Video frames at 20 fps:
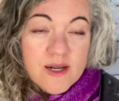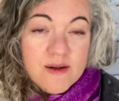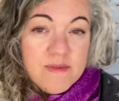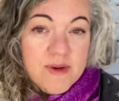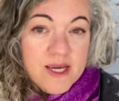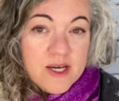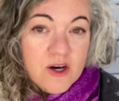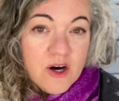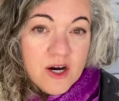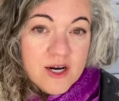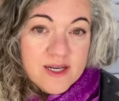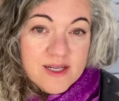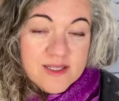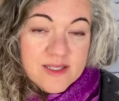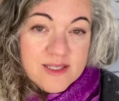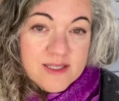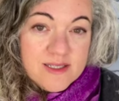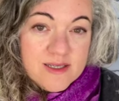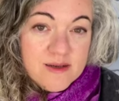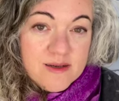to make art at
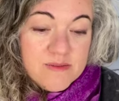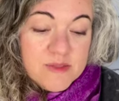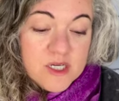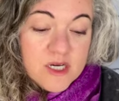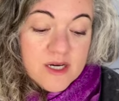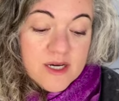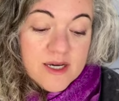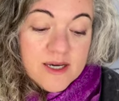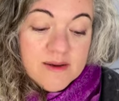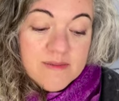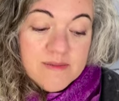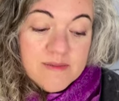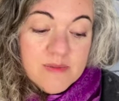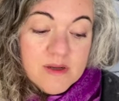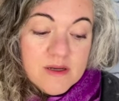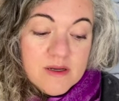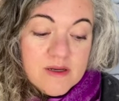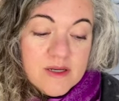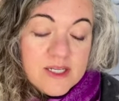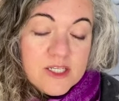the same time.
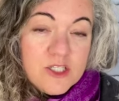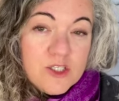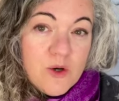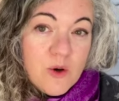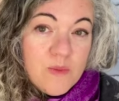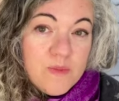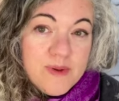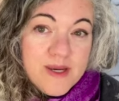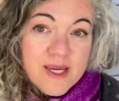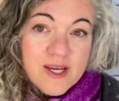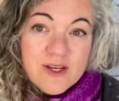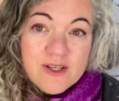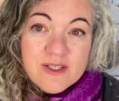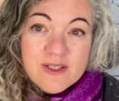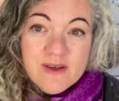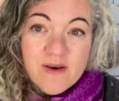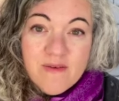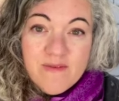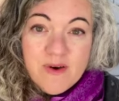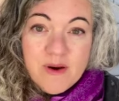And don't beat
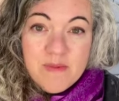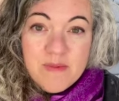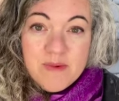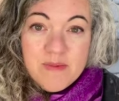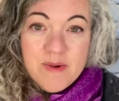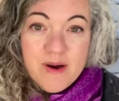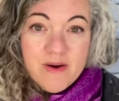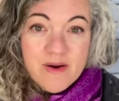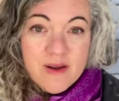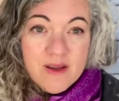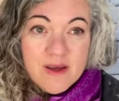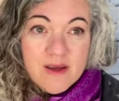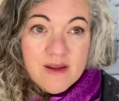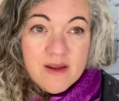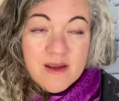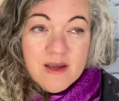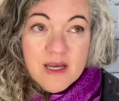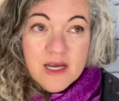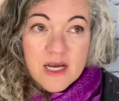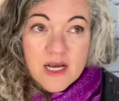yourself up about it.
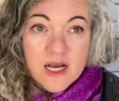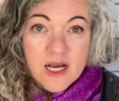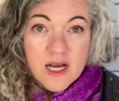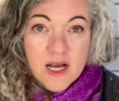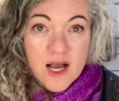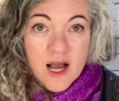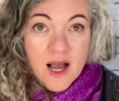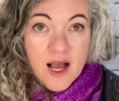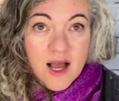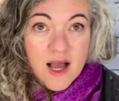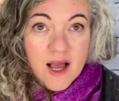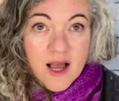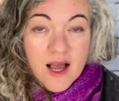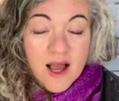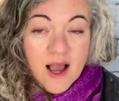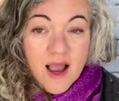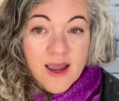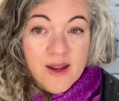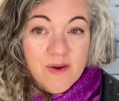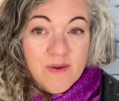
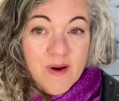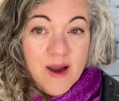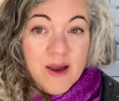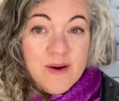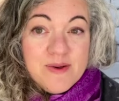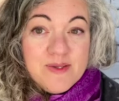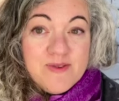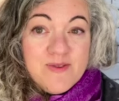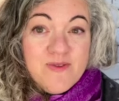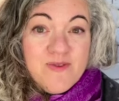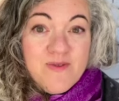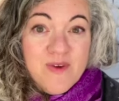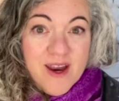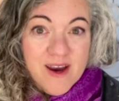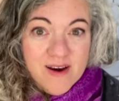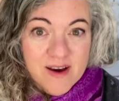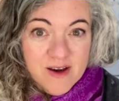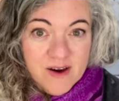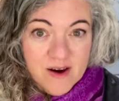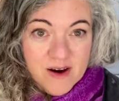I know I was
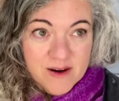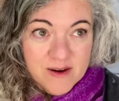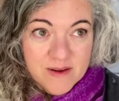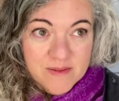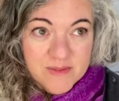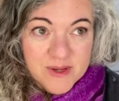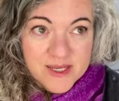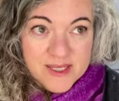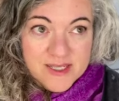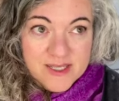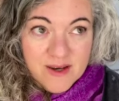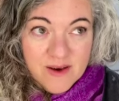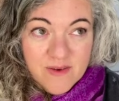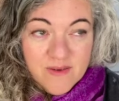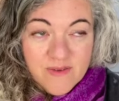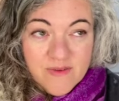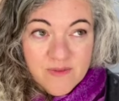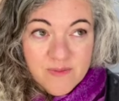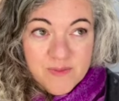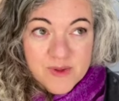very hard on
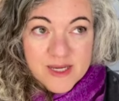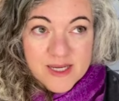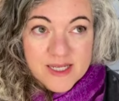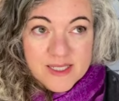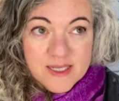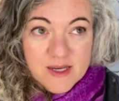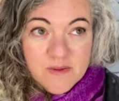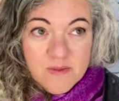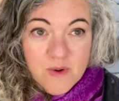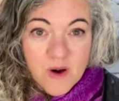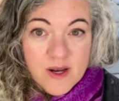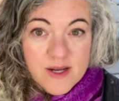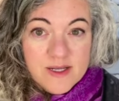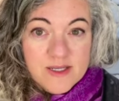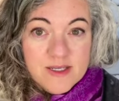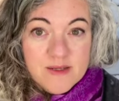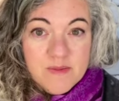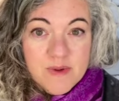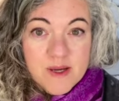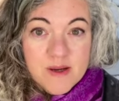myself because I wanted
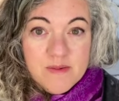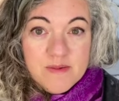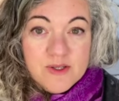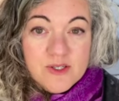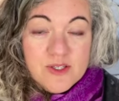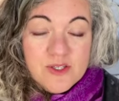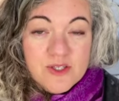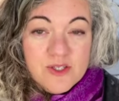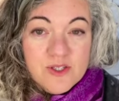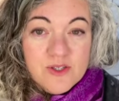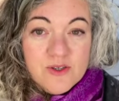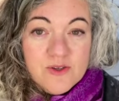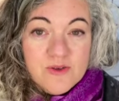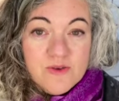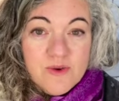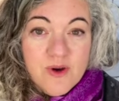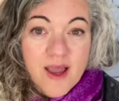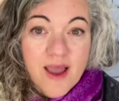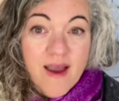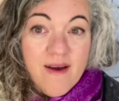to be able to
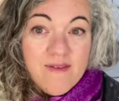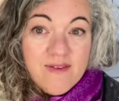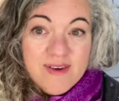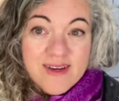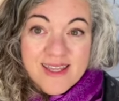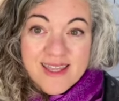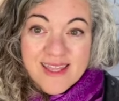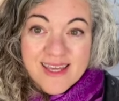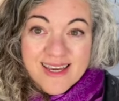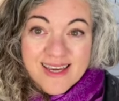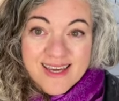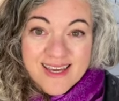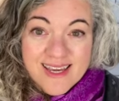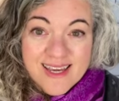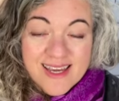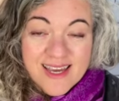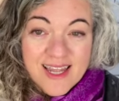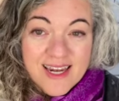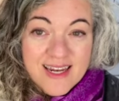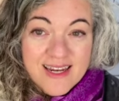do everything.
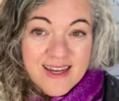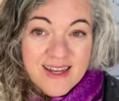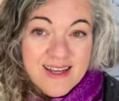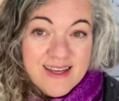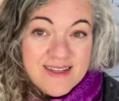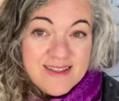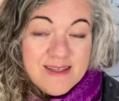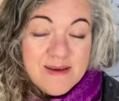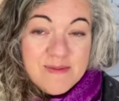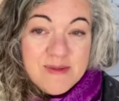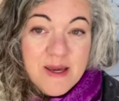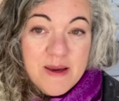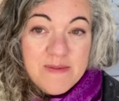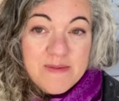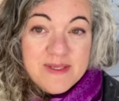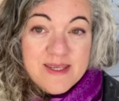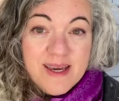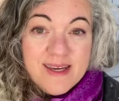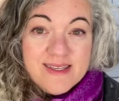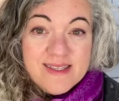And
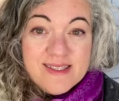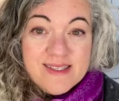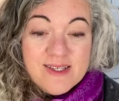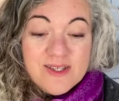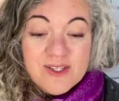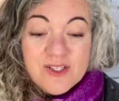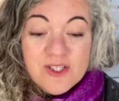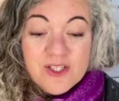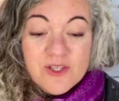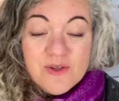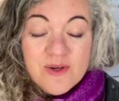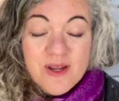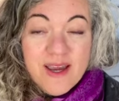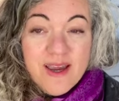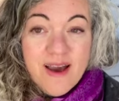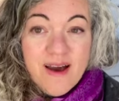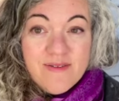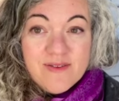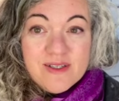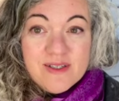sometimes I still do. And I
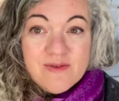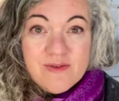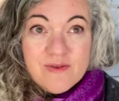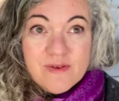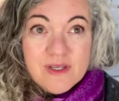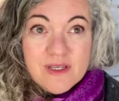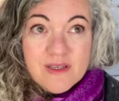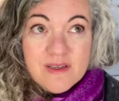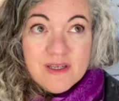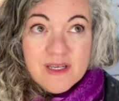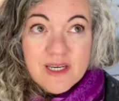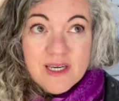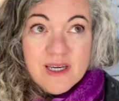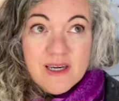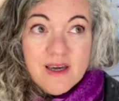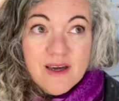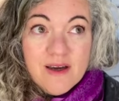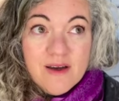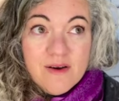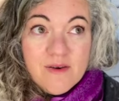have to really
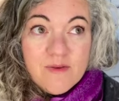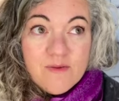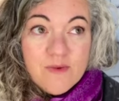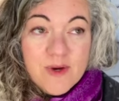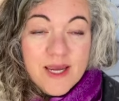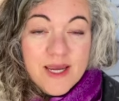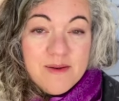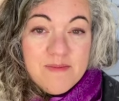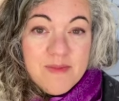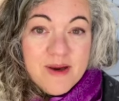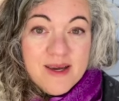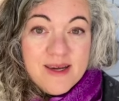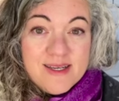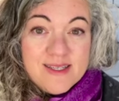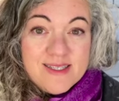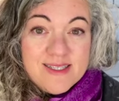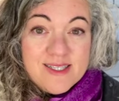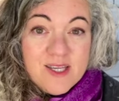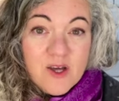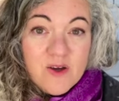rein my
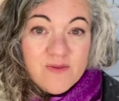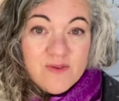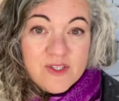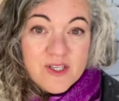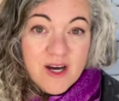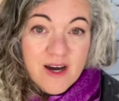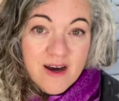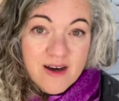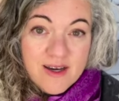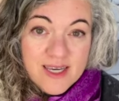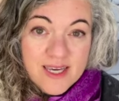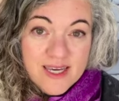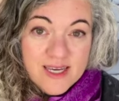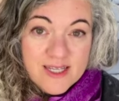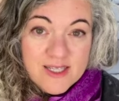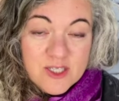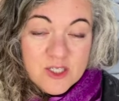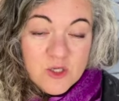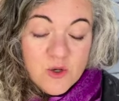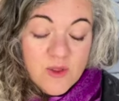self-talk
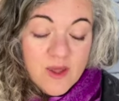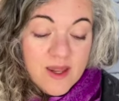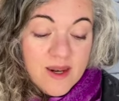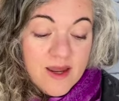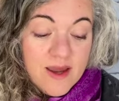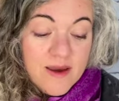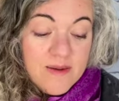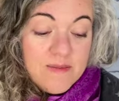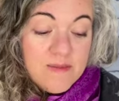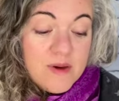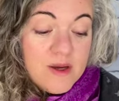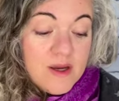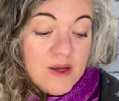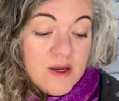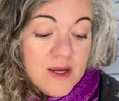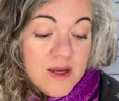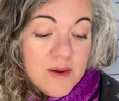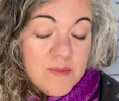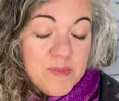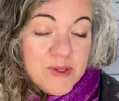in so that I'm
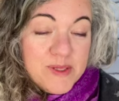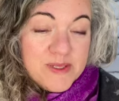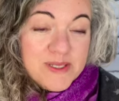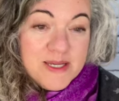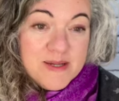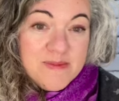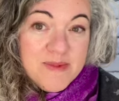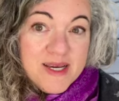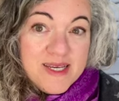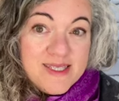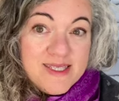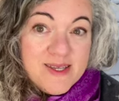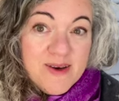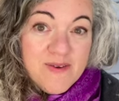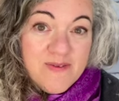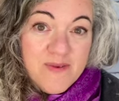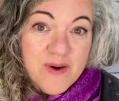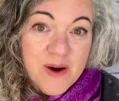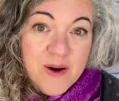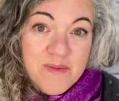building myself
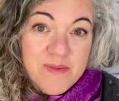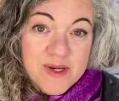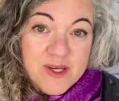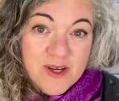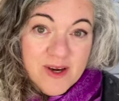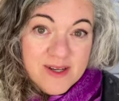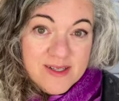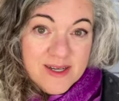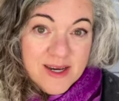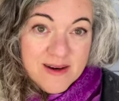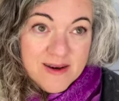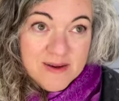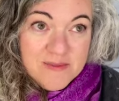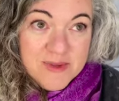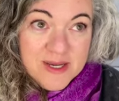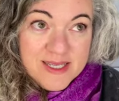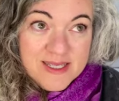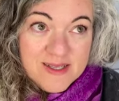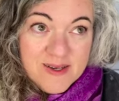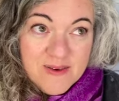up and not tearing
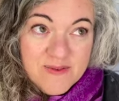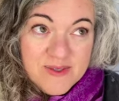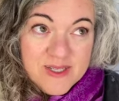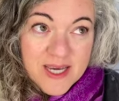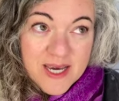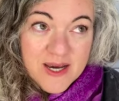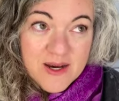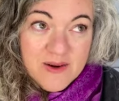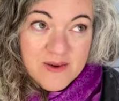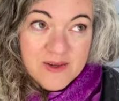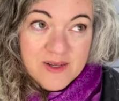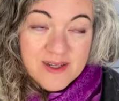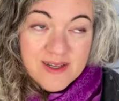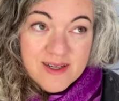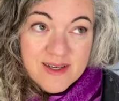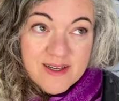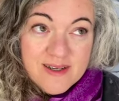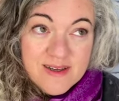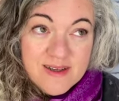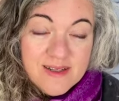myself down.
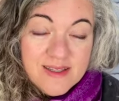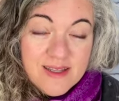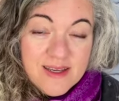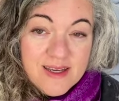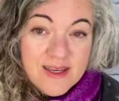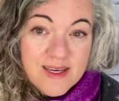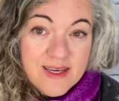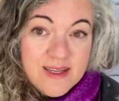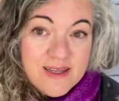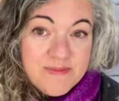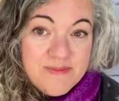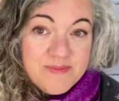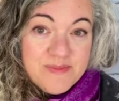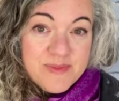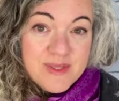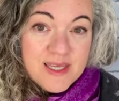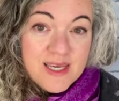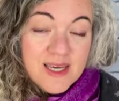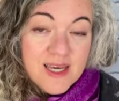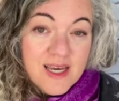And
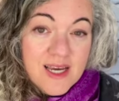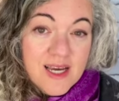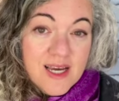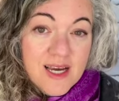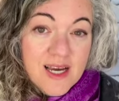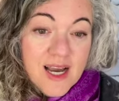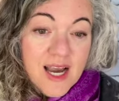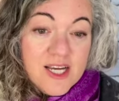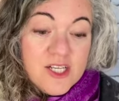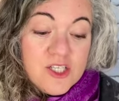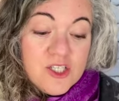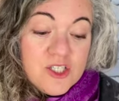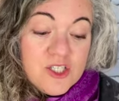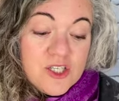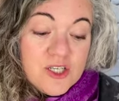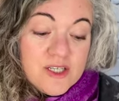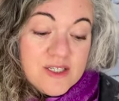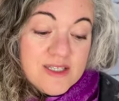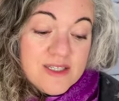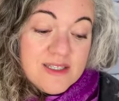I
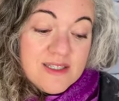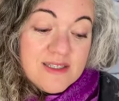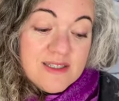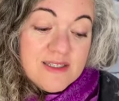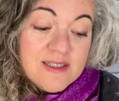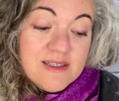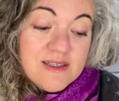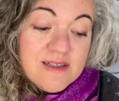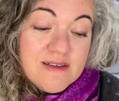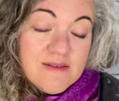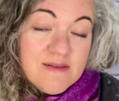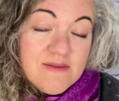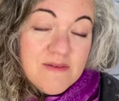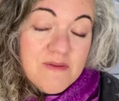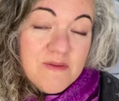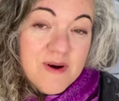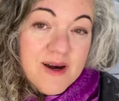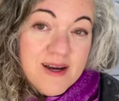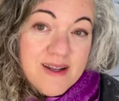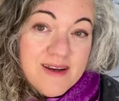just
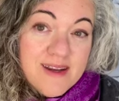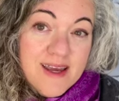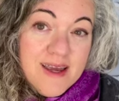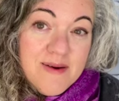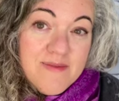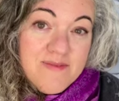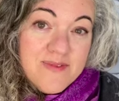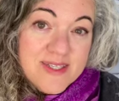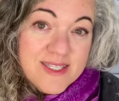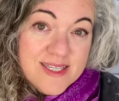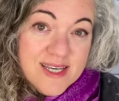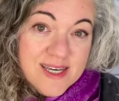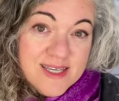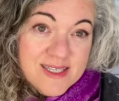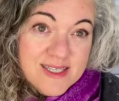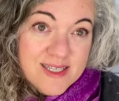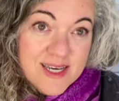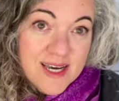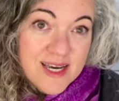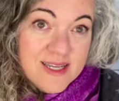want to
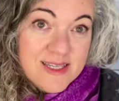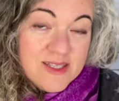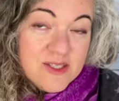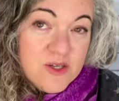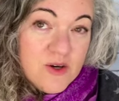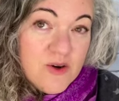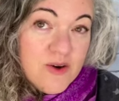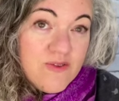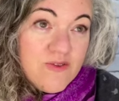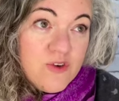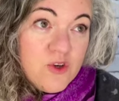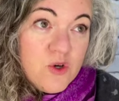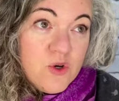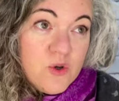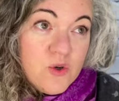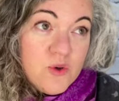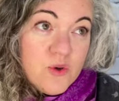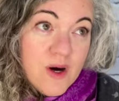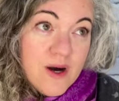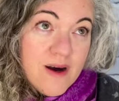emphasize that. So if
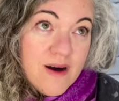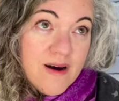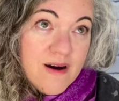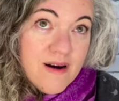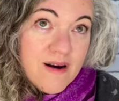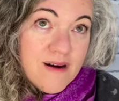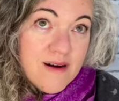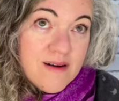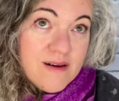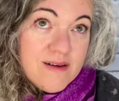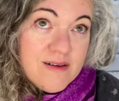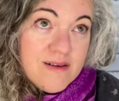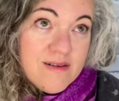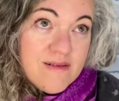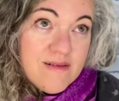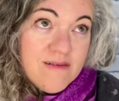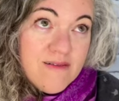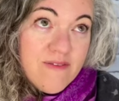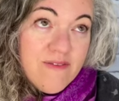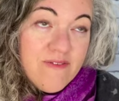you are
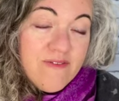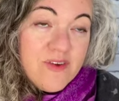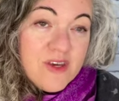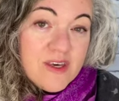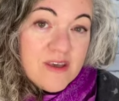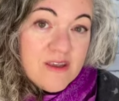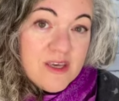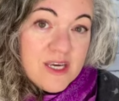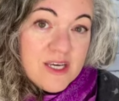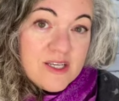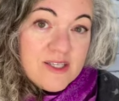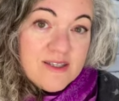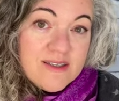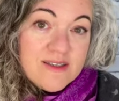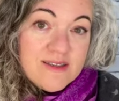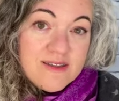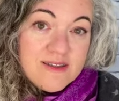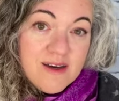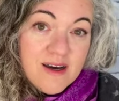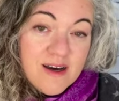feeling
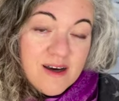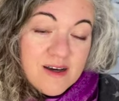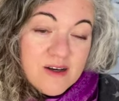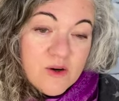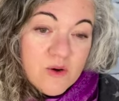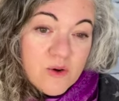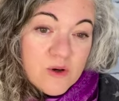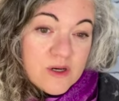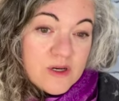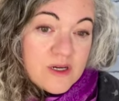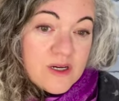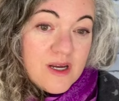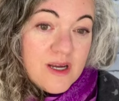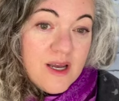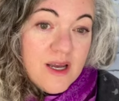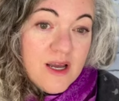stuck or